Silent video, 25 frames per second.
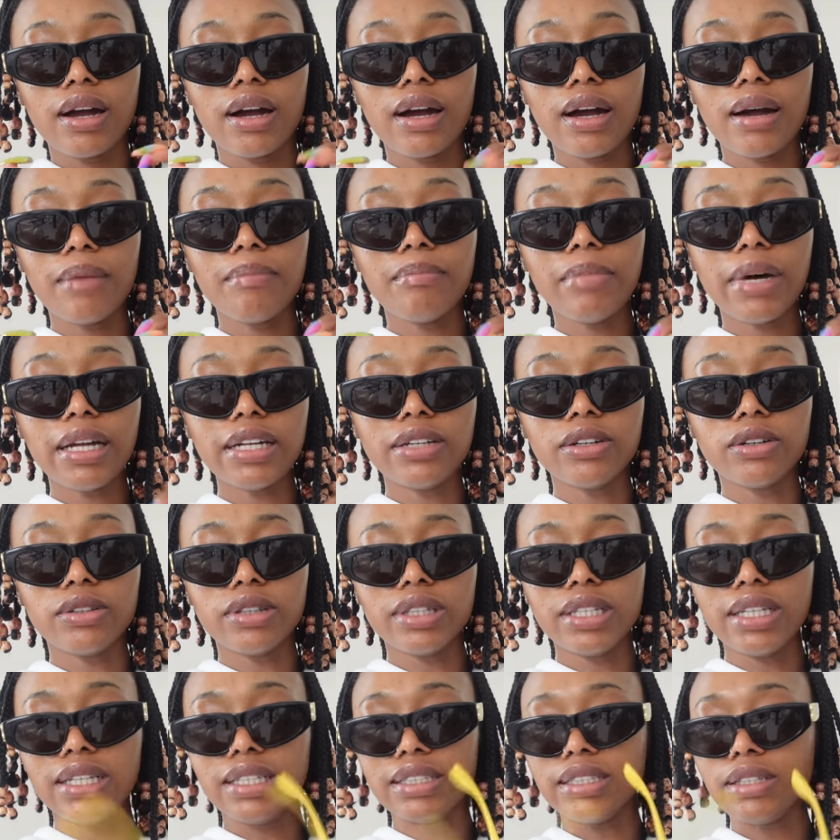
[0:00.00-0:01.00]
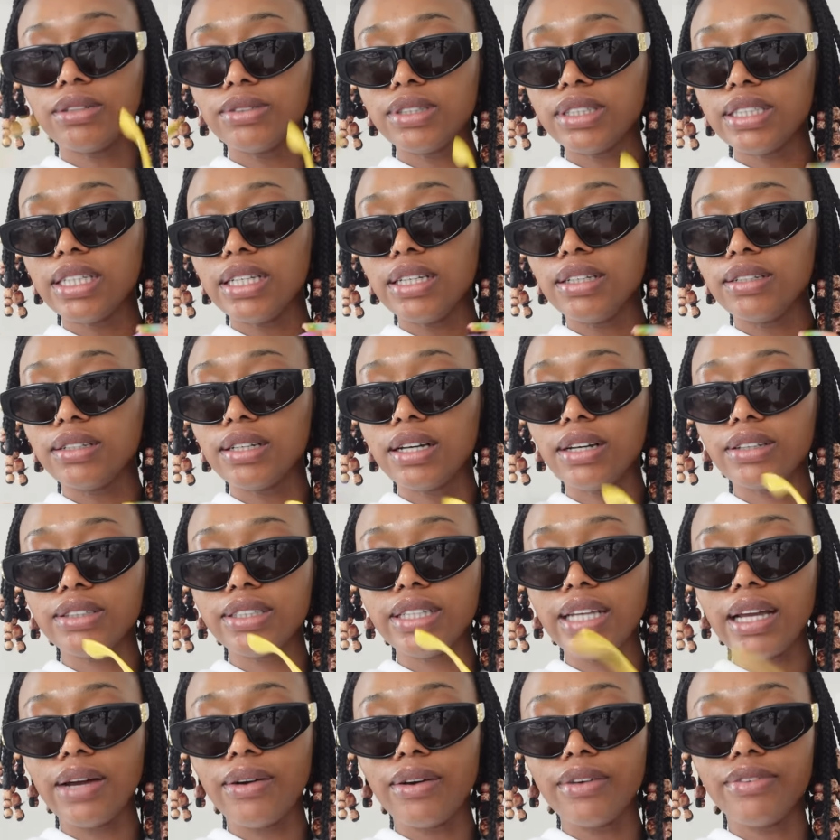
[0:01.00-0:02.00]
I'm mulling on these. I'll see. I'll
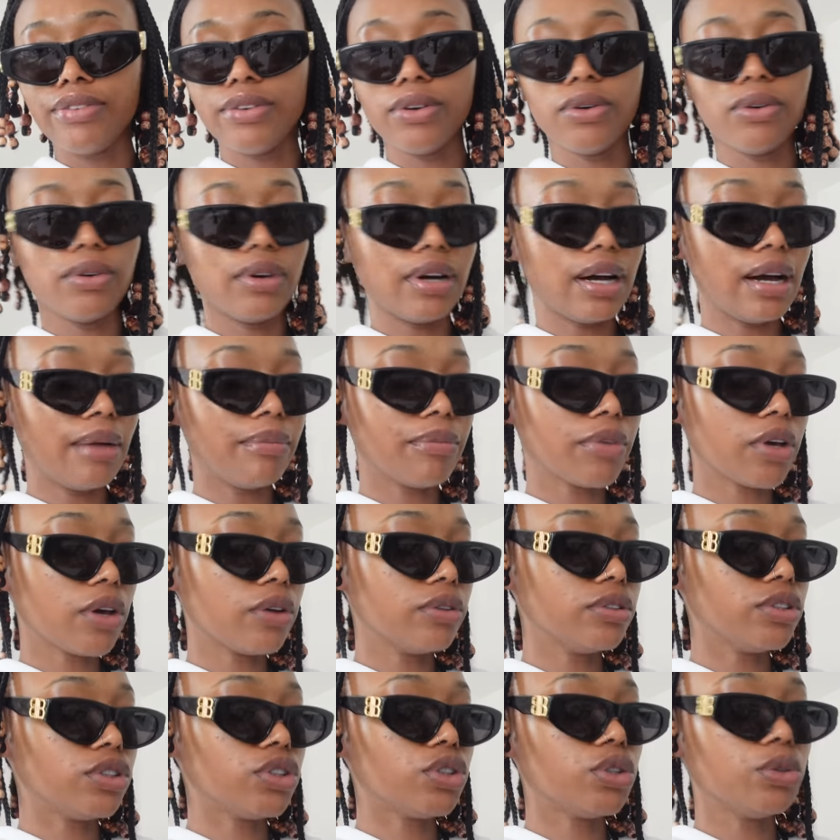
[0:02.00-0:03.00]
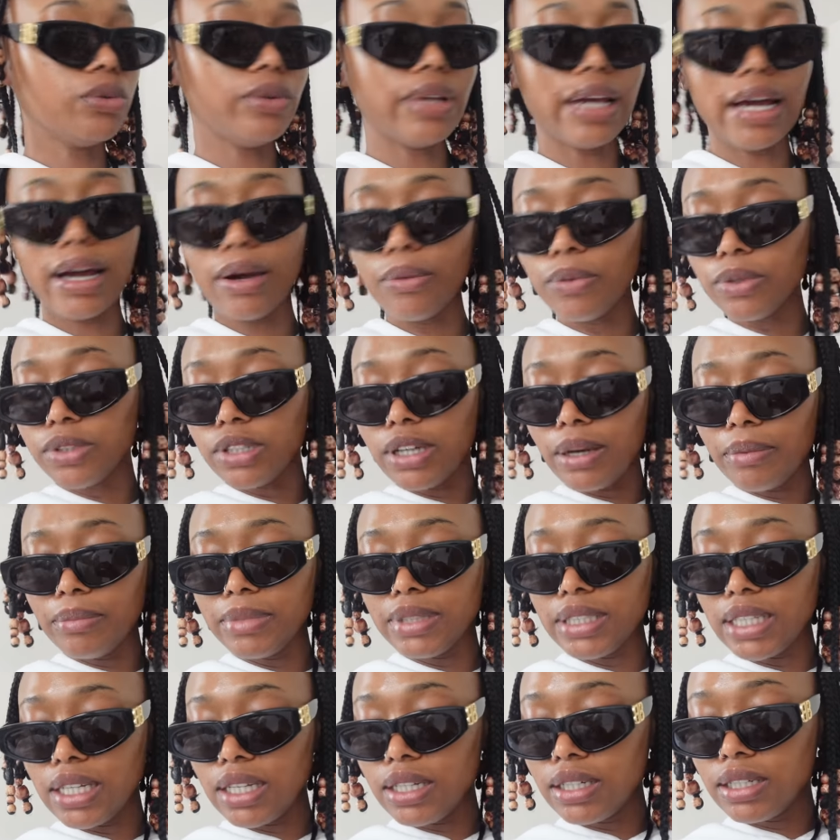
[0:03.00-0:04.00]
see how I feel. I'm going to now. What time
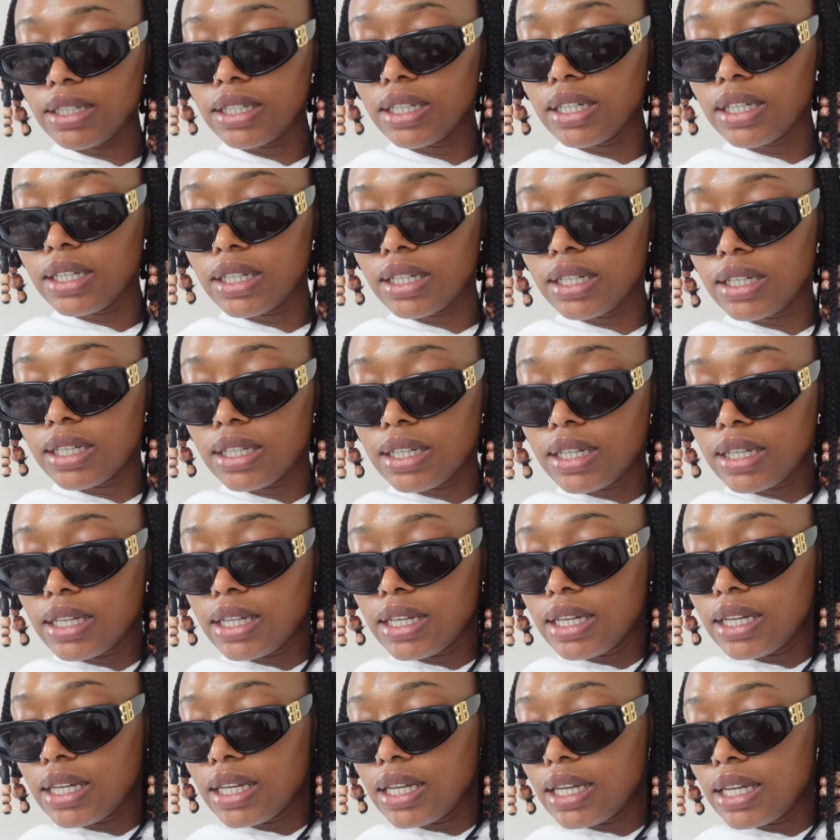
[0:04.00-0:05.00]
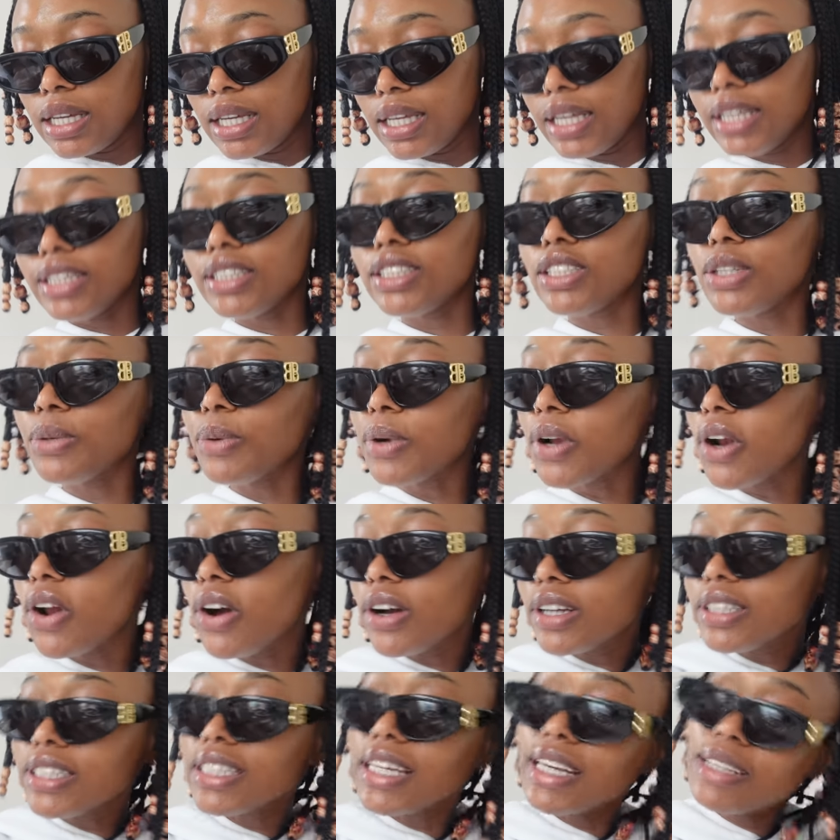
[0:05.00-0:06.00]
is it? It's
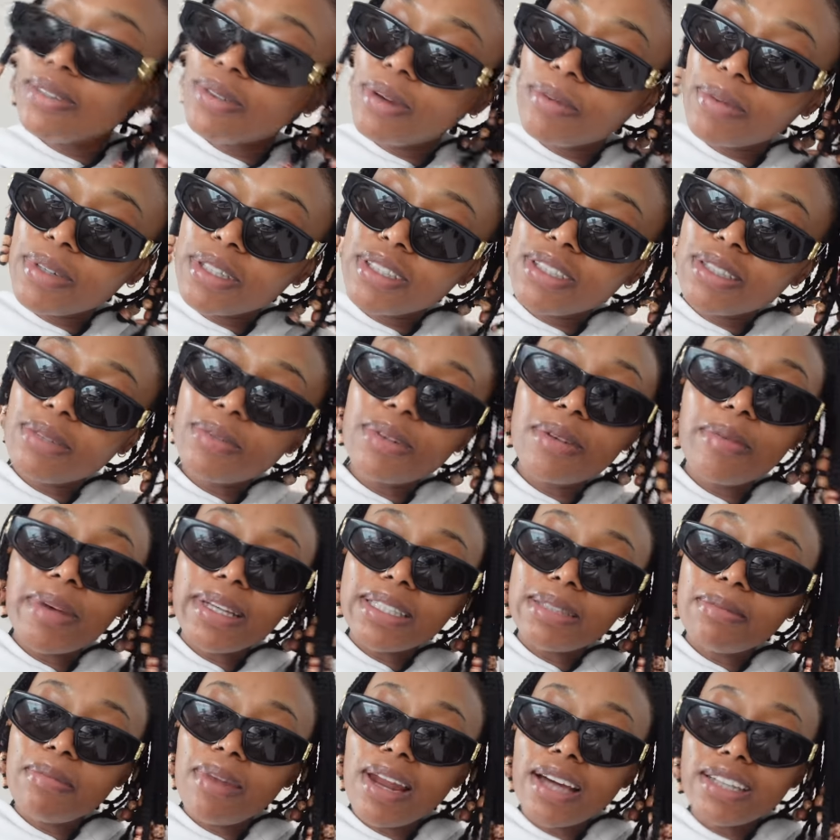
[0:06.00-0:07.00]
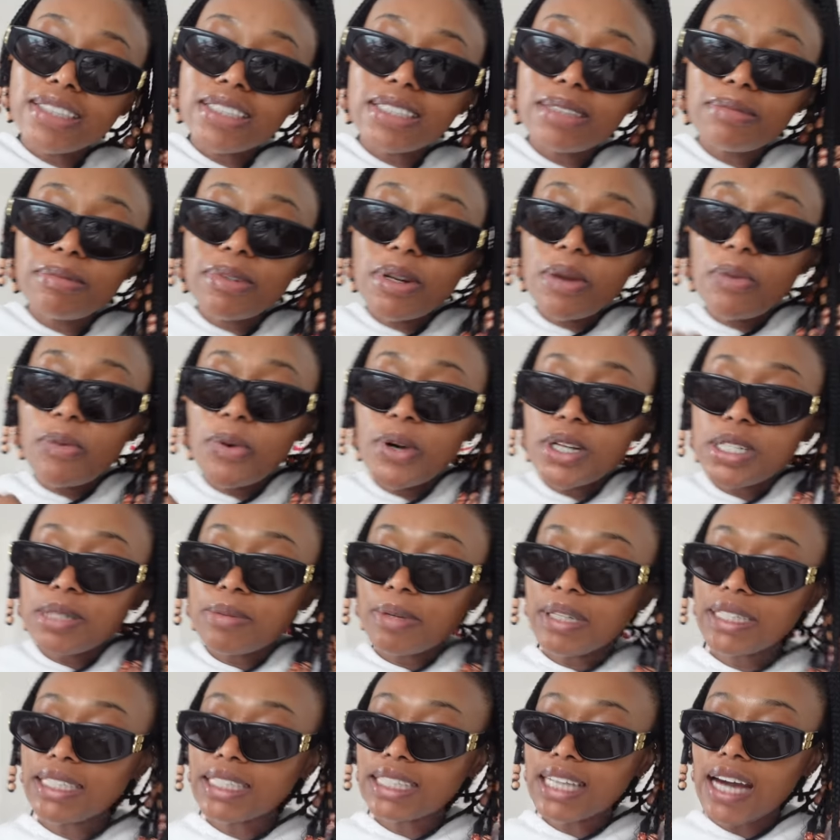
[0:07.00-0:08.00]
2:00. So, guess what I'm going to do? I'm going to make some lunch. I'm going to watch my
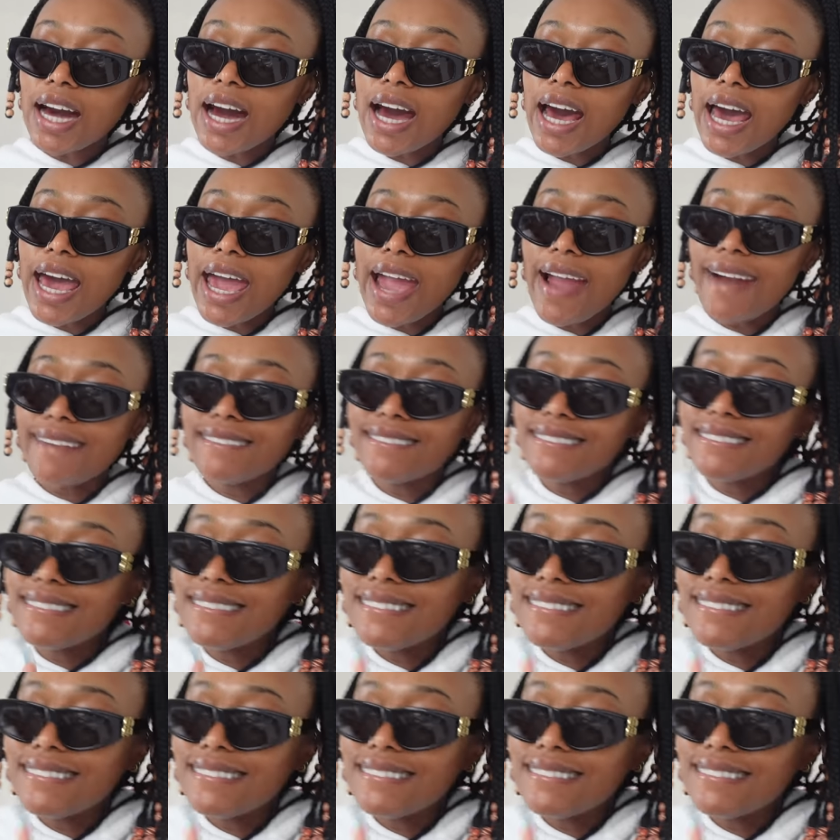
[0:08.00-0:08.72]
Sky.